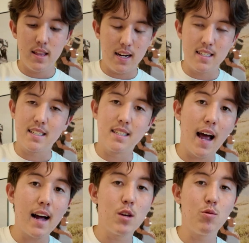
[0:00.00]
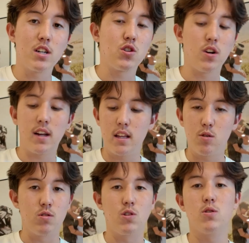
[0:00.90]
that is exactly when I started getting
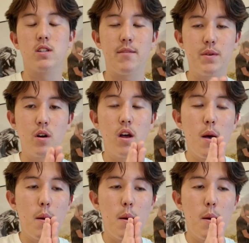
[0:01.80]
the results that I've been